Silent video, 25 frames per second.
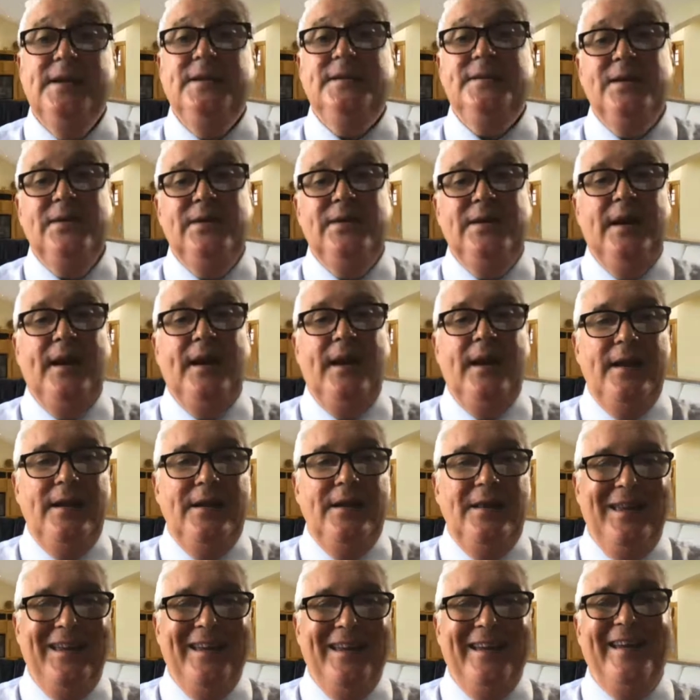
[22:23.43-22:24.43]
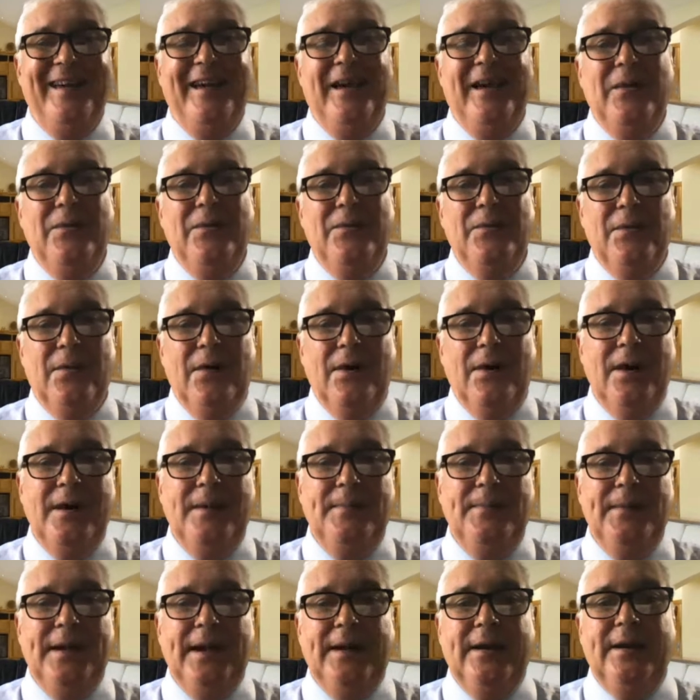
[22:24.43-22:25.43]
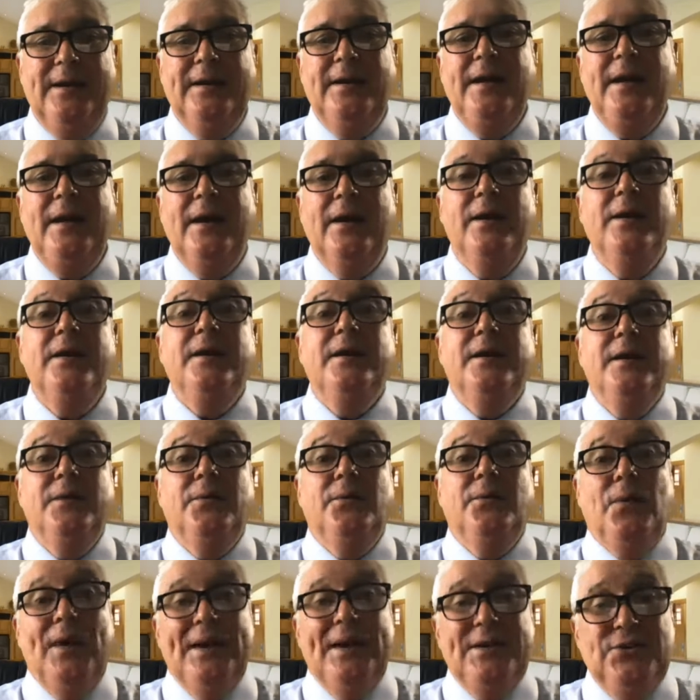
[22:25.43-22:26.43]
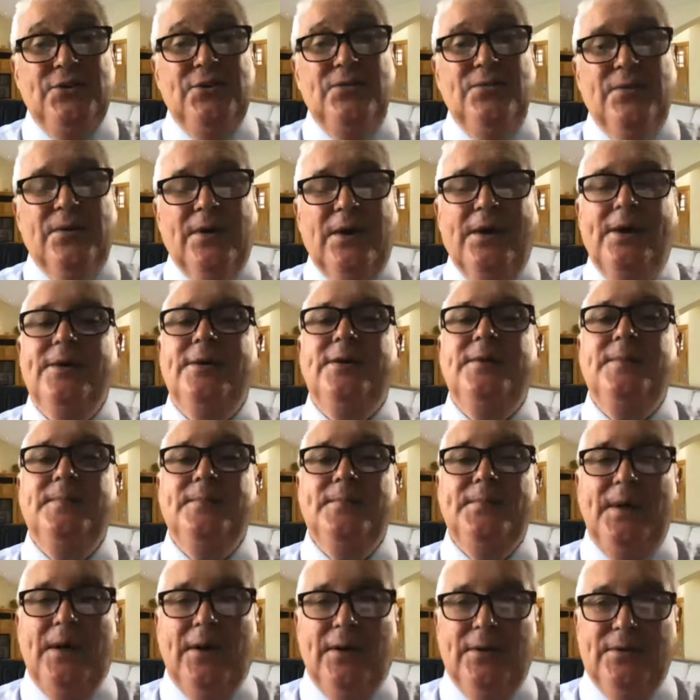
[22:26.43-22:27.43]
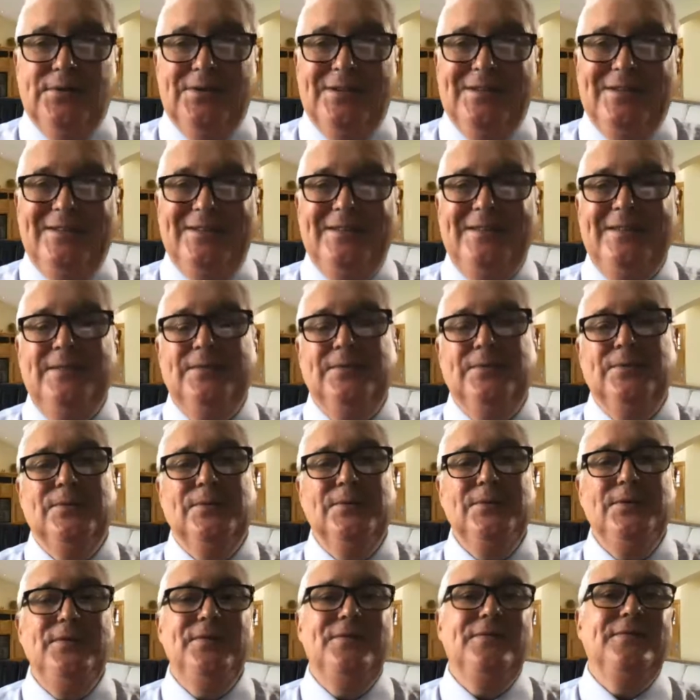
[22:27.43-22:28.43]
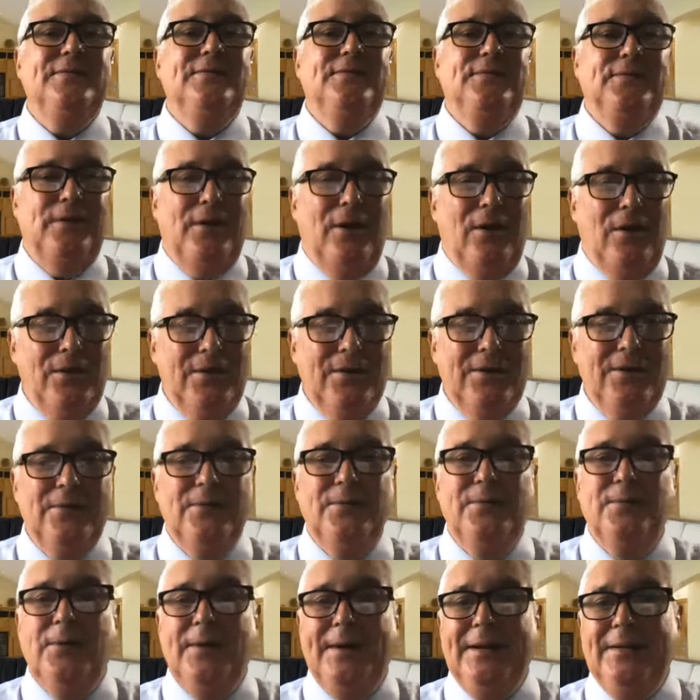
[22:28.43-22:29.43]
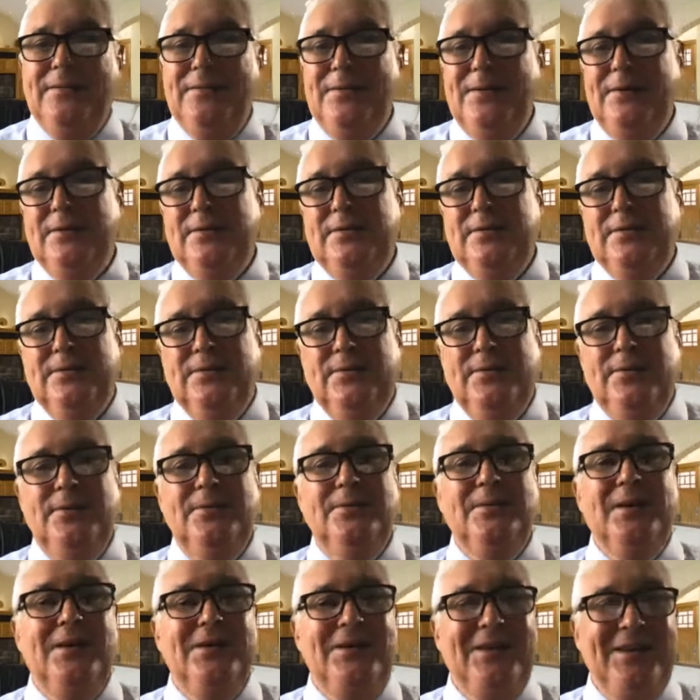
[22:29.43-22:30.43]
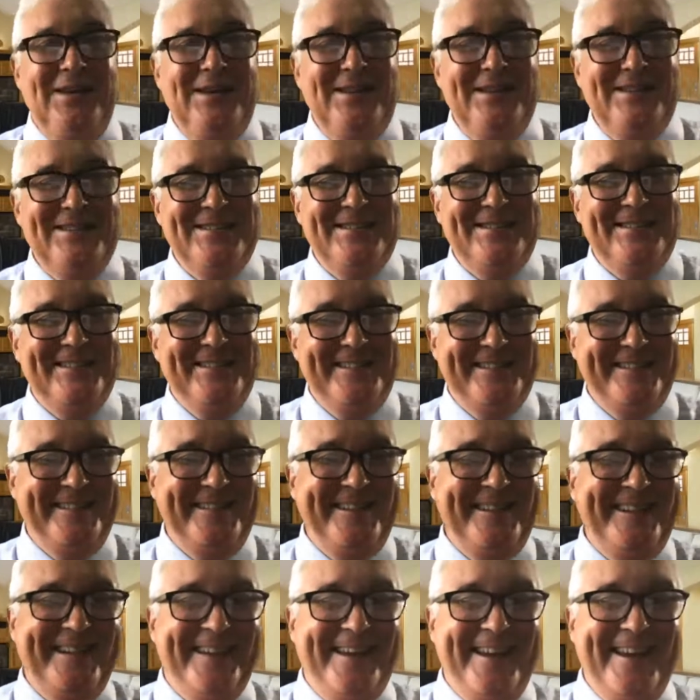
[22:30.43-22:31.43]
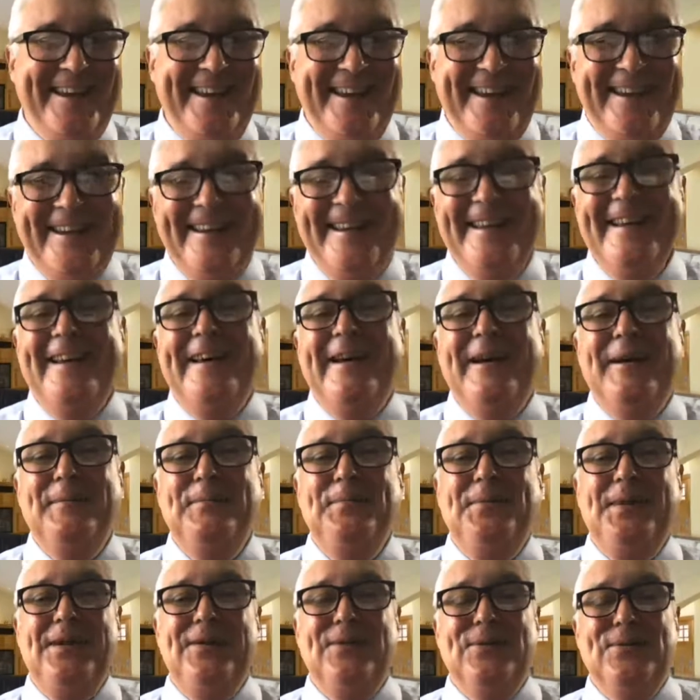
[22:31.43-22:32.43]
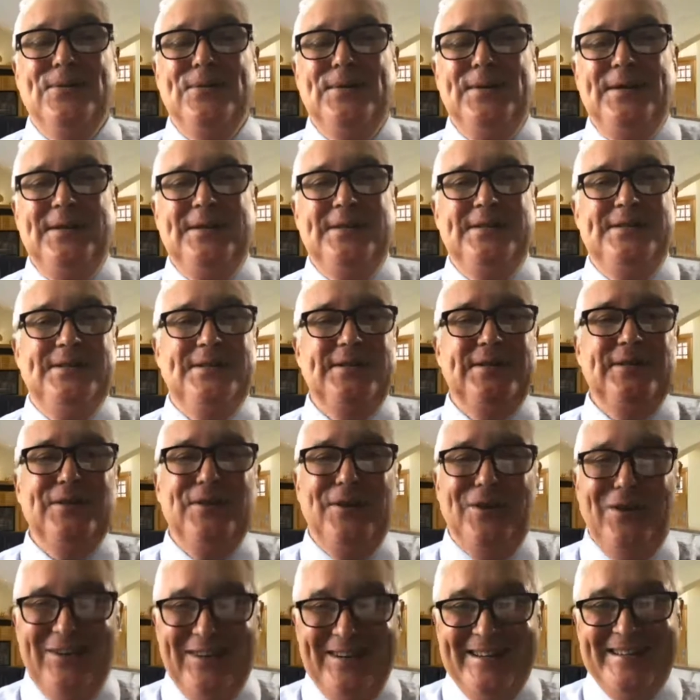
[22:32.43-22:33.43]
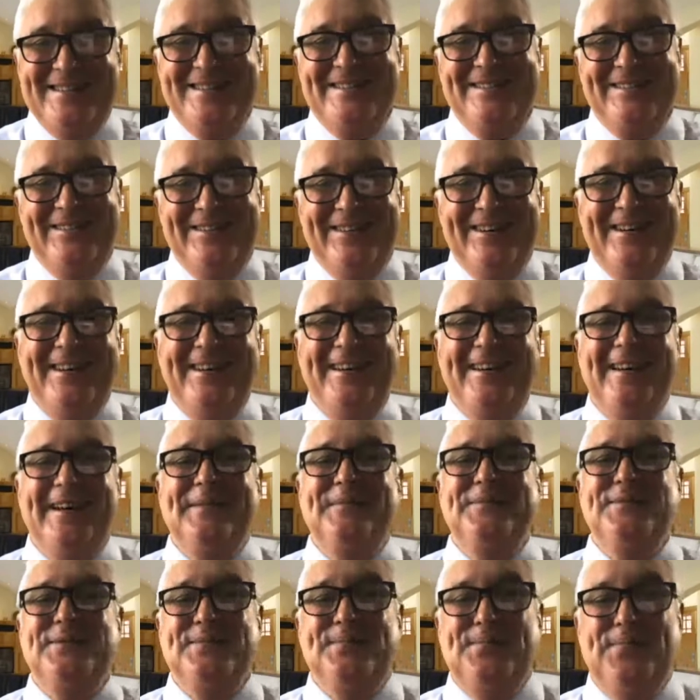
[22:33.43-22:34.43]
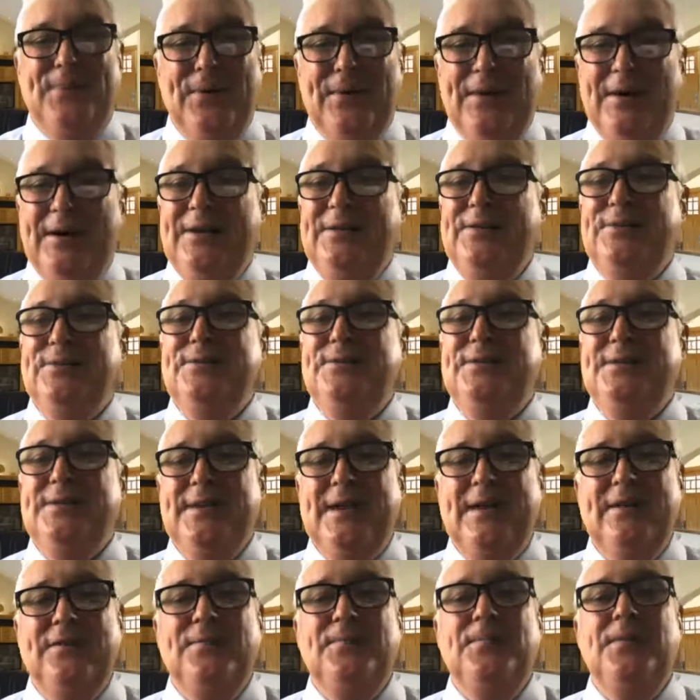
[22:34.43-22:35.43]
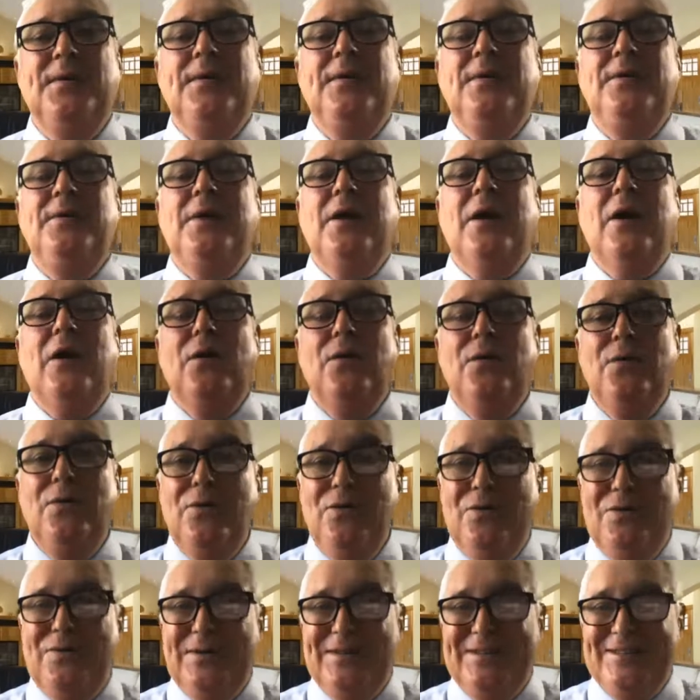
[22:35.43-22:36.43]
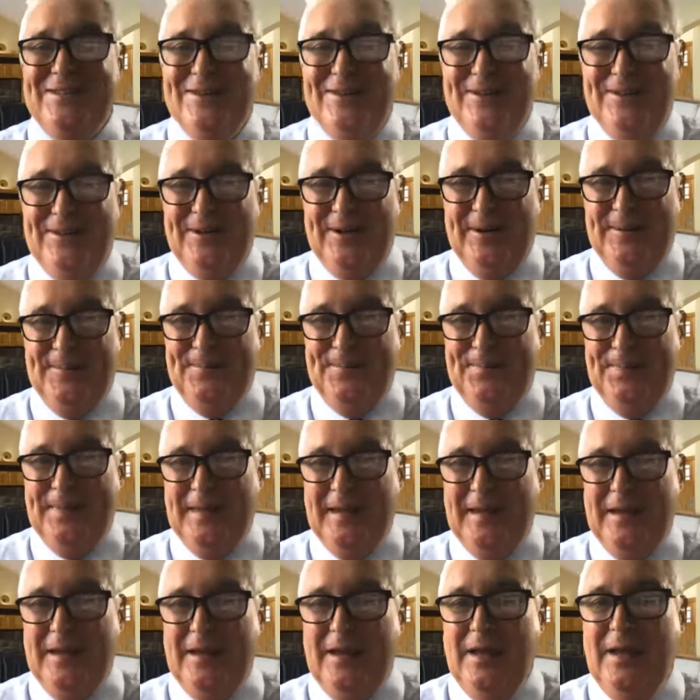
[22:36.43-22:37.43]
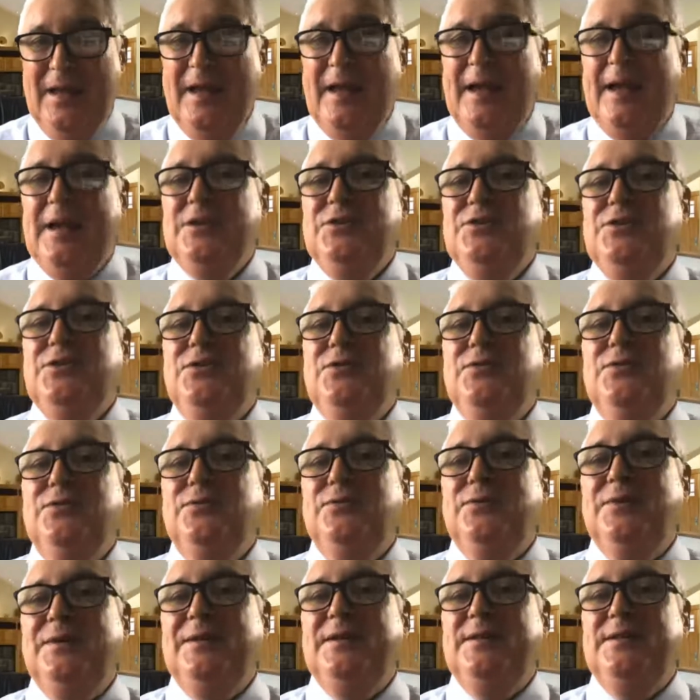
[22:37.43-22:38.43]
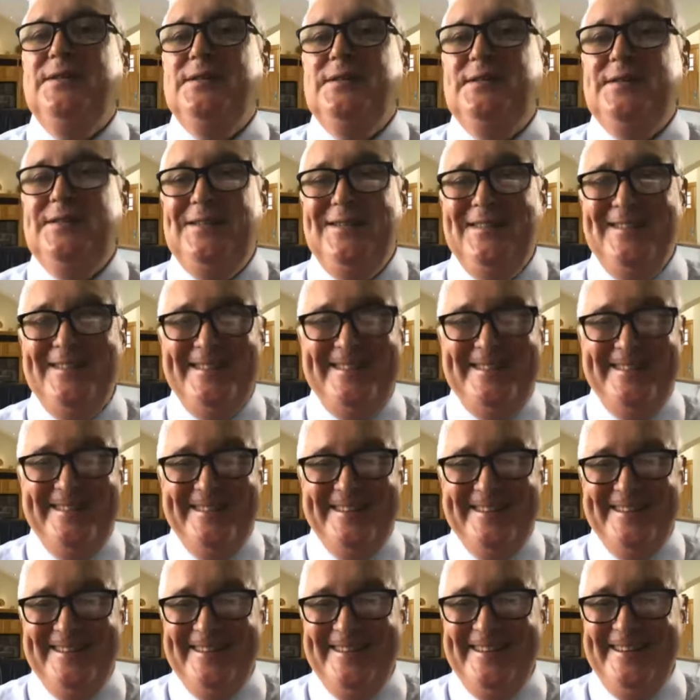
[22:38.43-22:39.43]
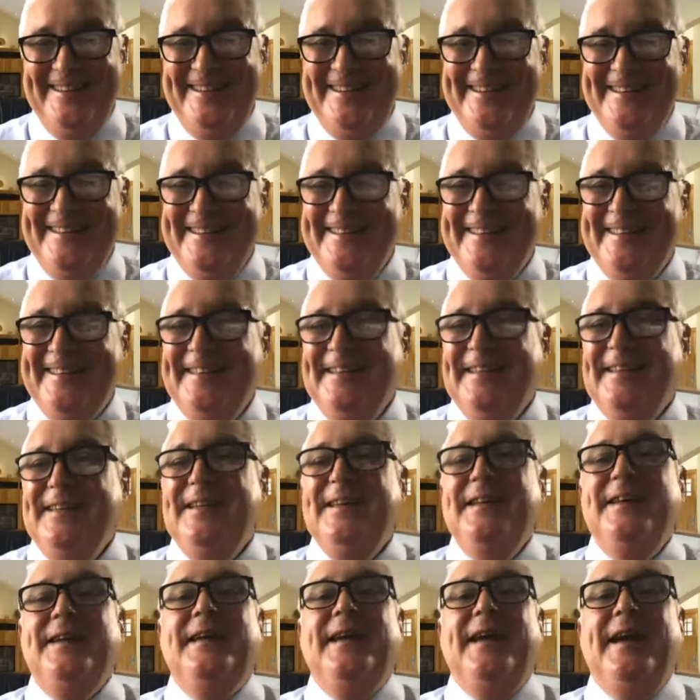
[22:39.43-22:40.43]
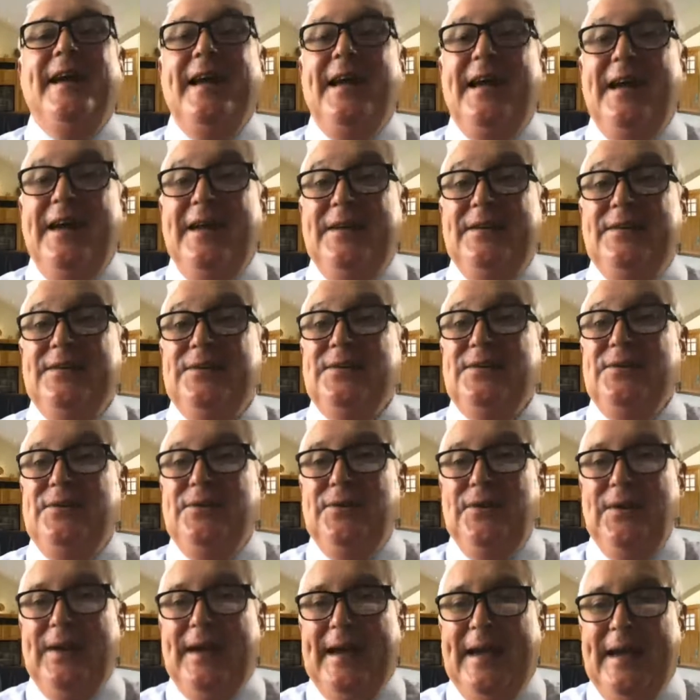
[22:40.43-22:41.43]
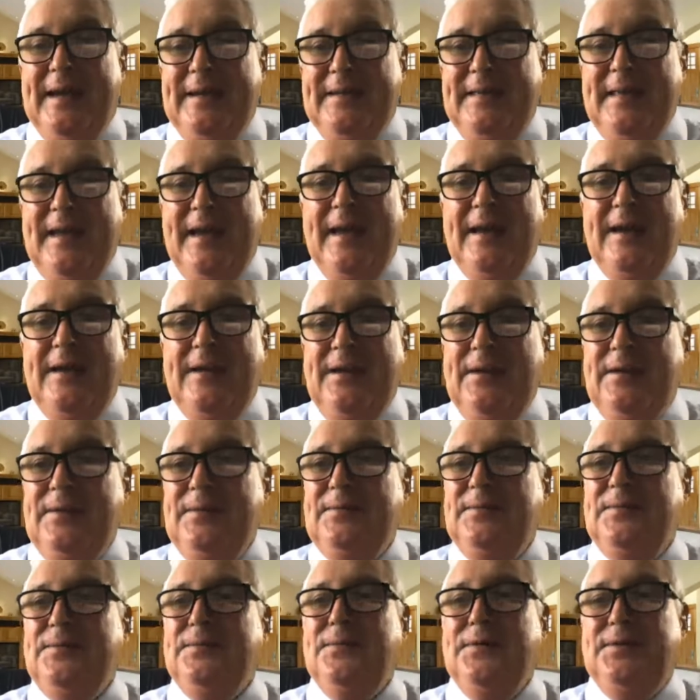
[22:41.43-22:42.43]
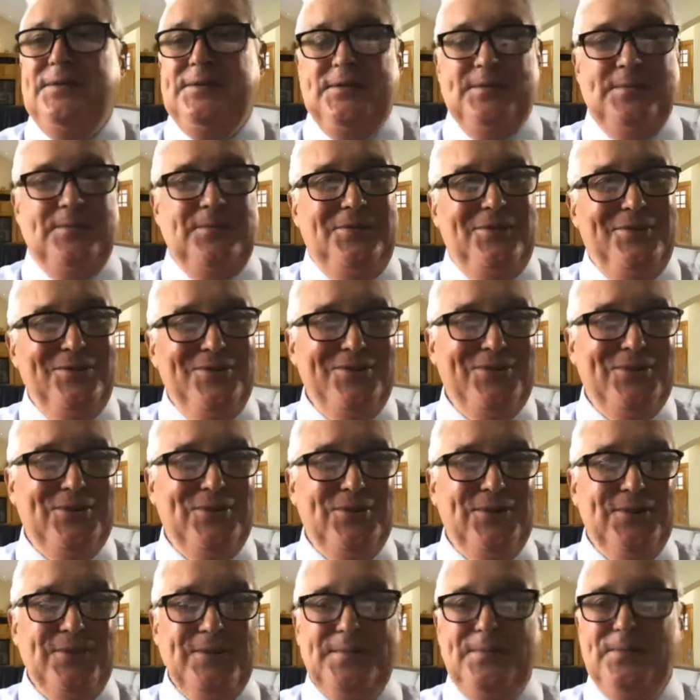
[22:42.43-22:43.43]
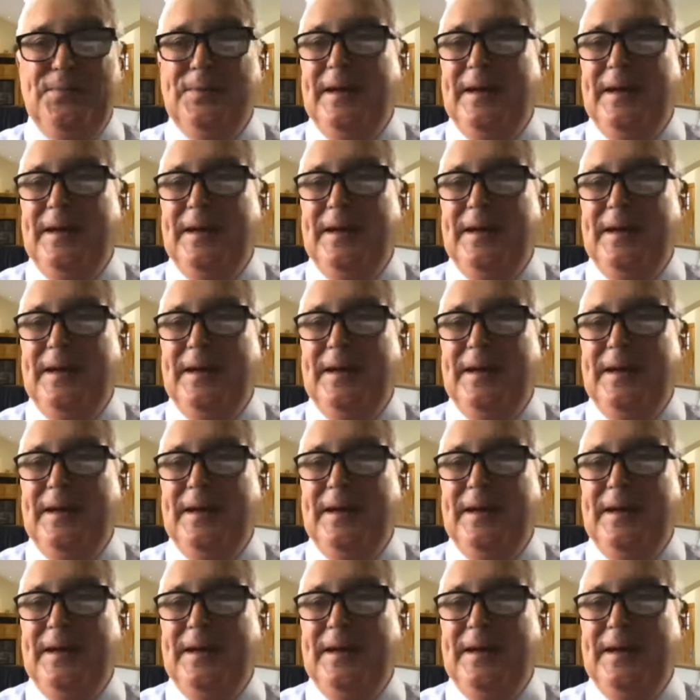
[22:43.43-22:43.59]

So get in there and write about it. Now, once you write it and post it, or you vlog it, whatever you do, you won't instantly get a big audience and clients lining up to buy your stuff. But over time, as you do it consistently, and you add that in with some YouTube